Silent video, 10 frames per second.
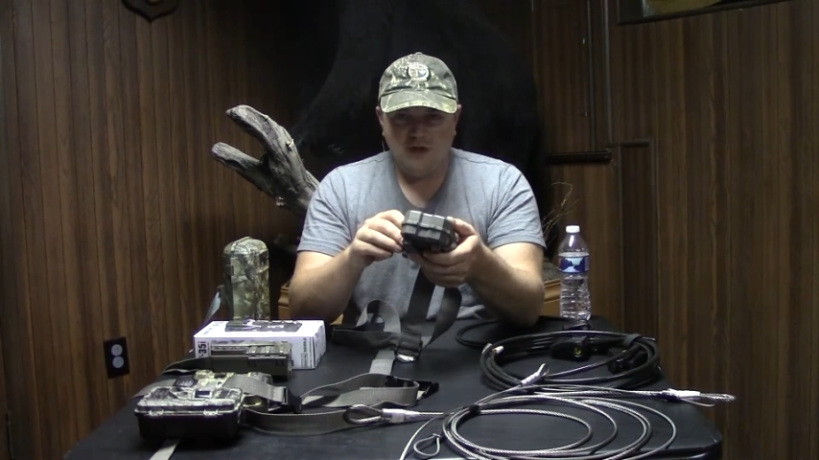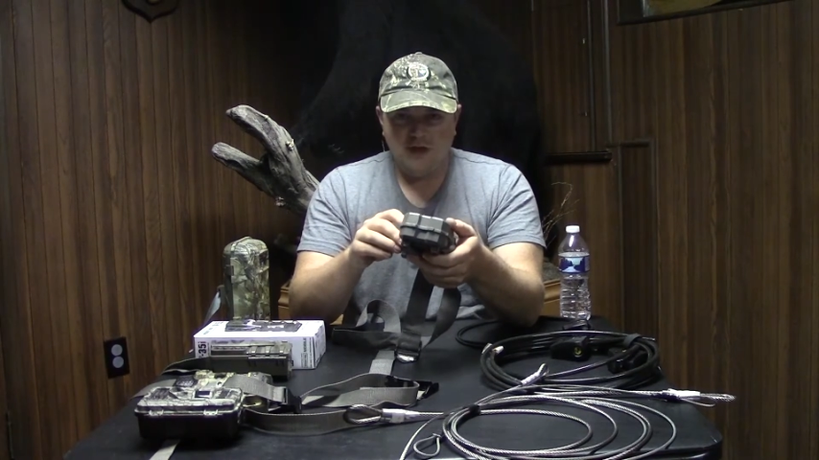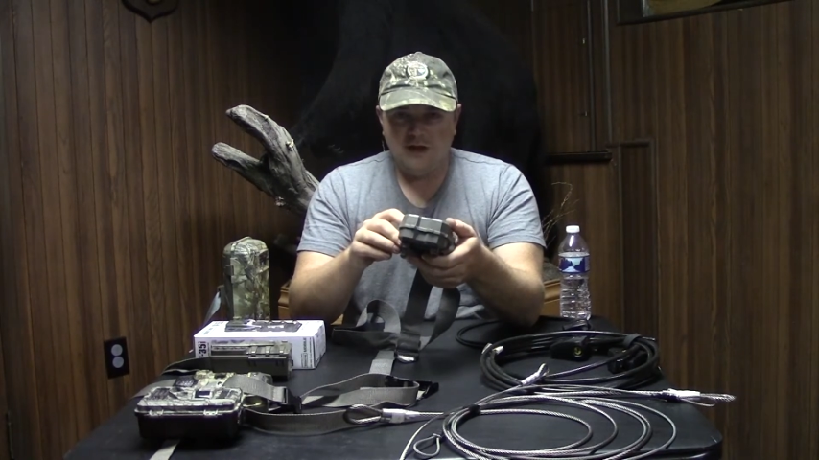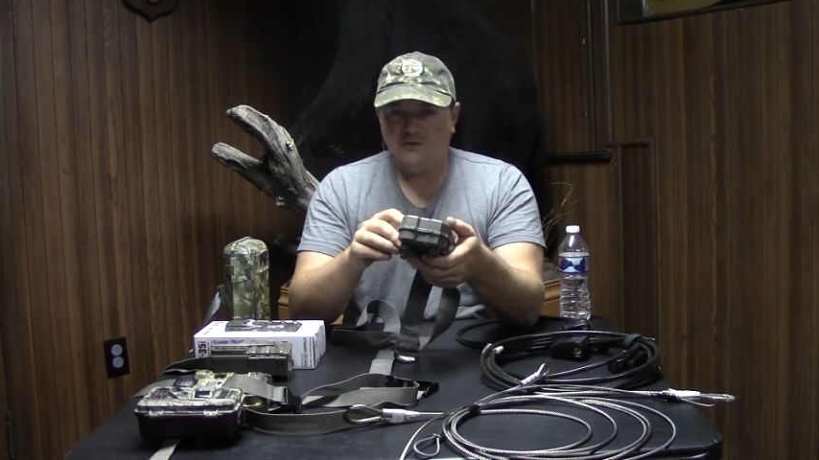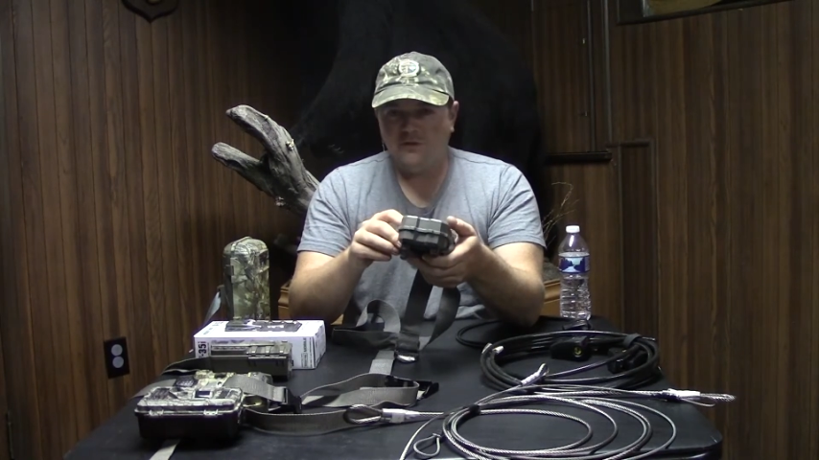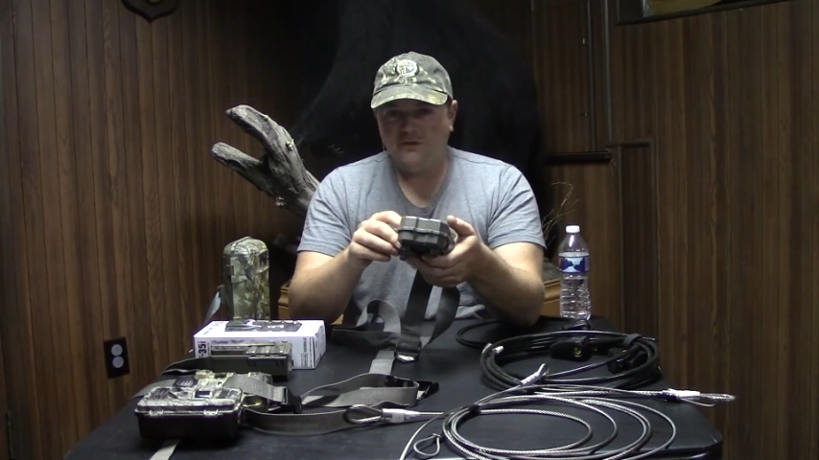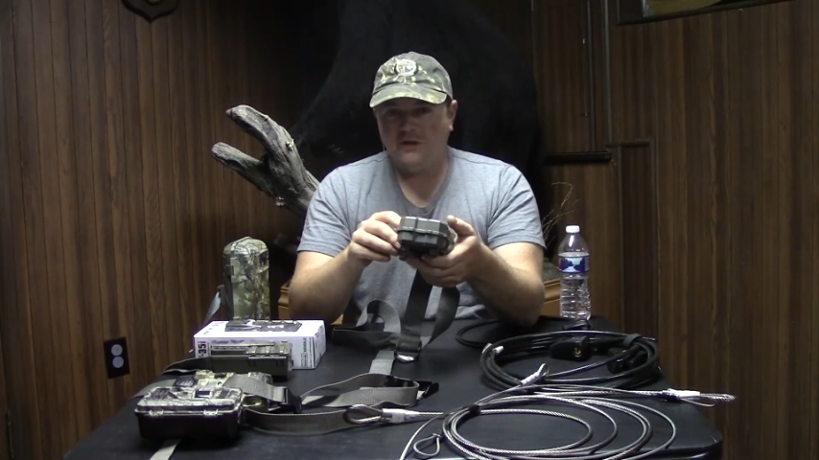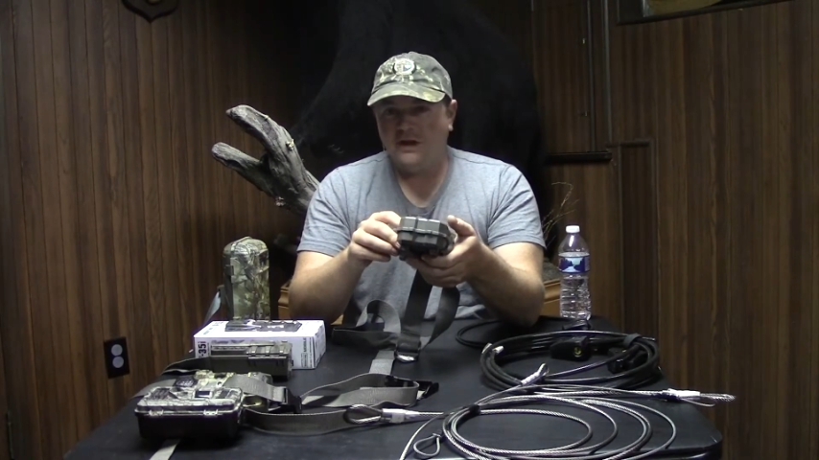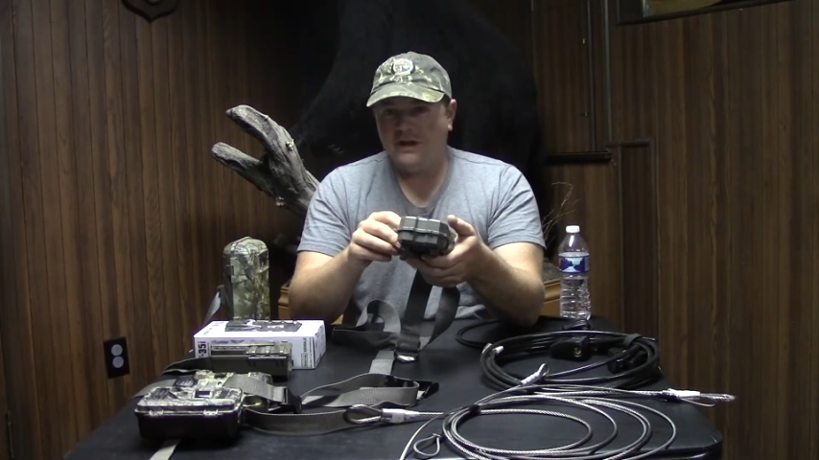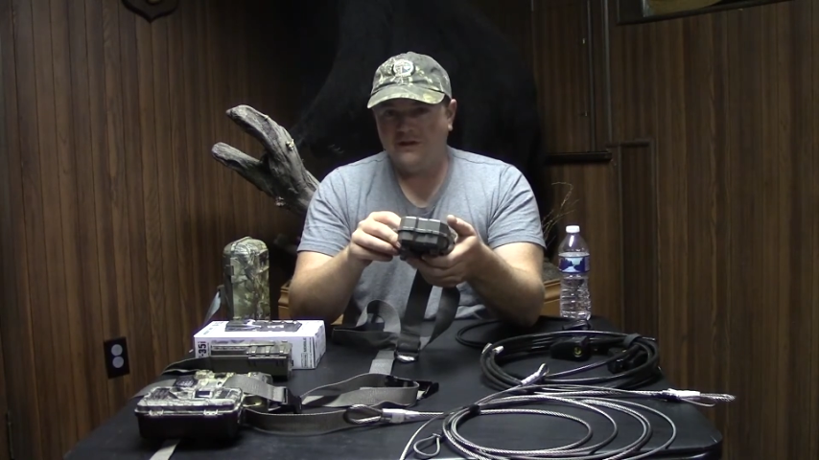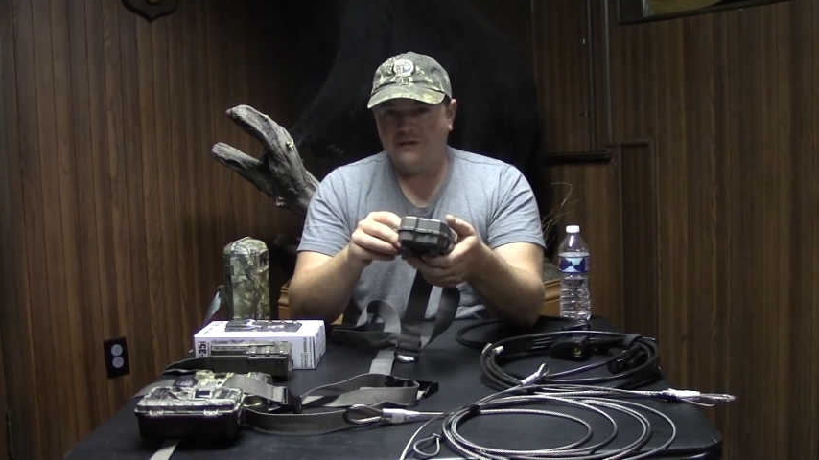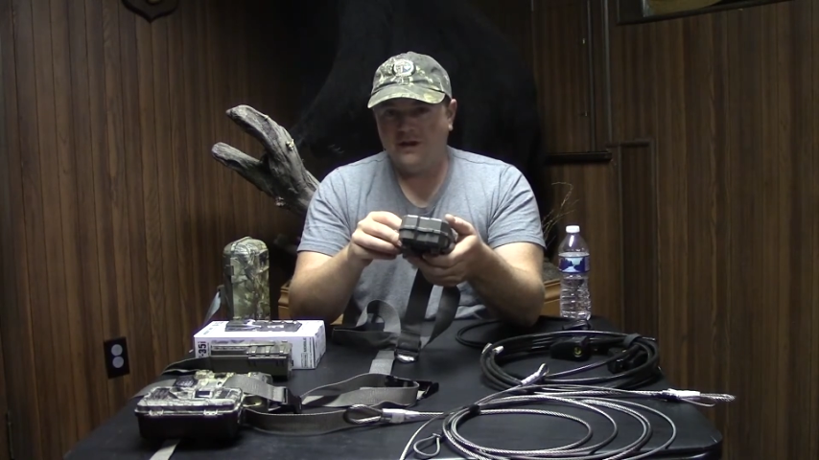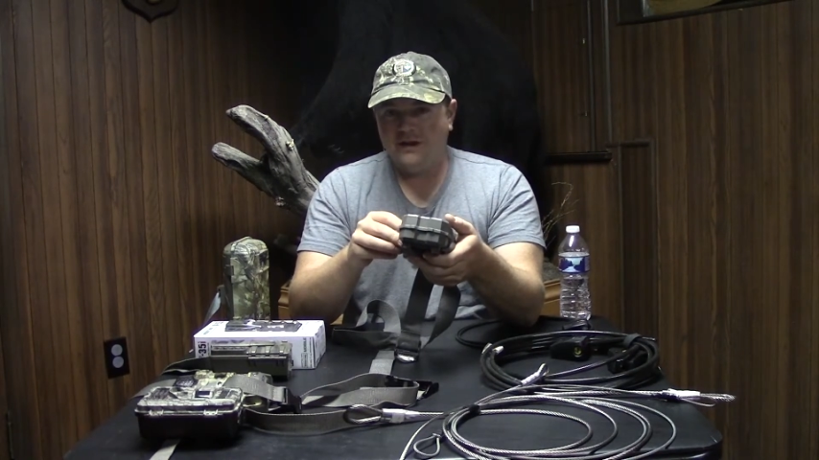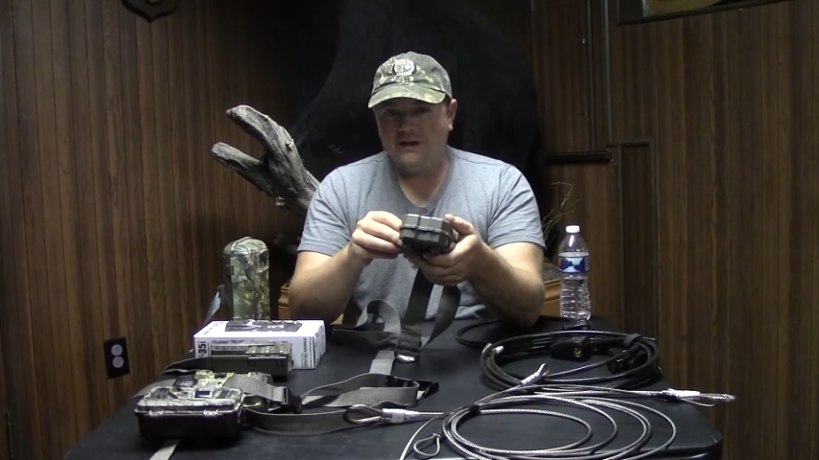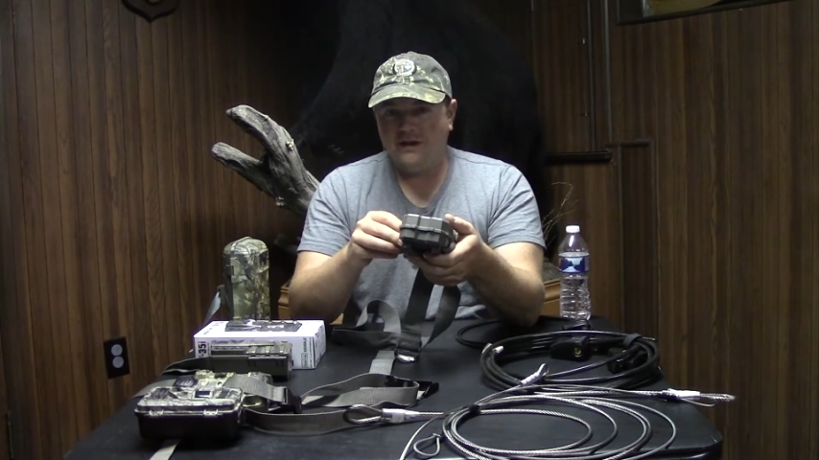And at first I got
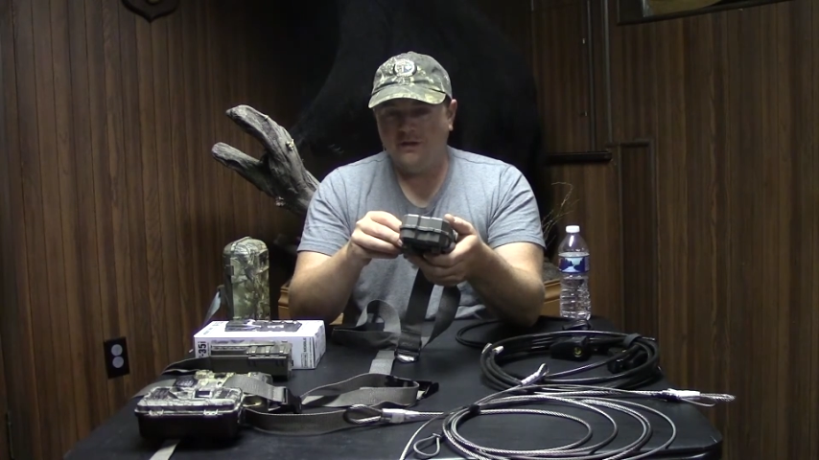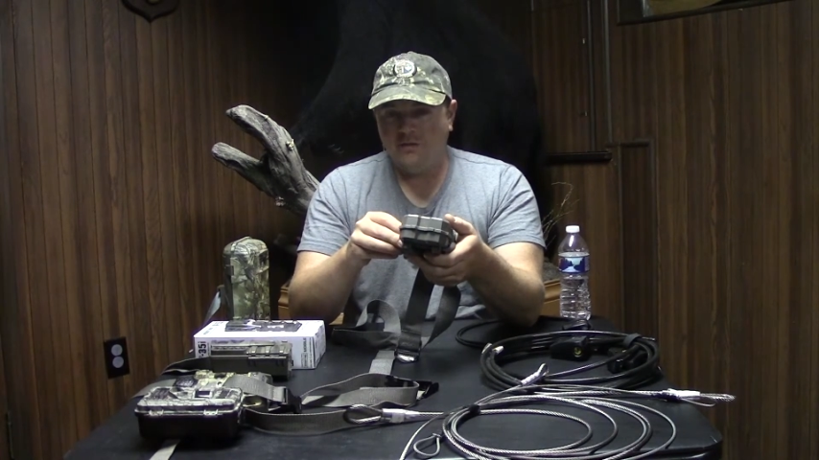excited, like,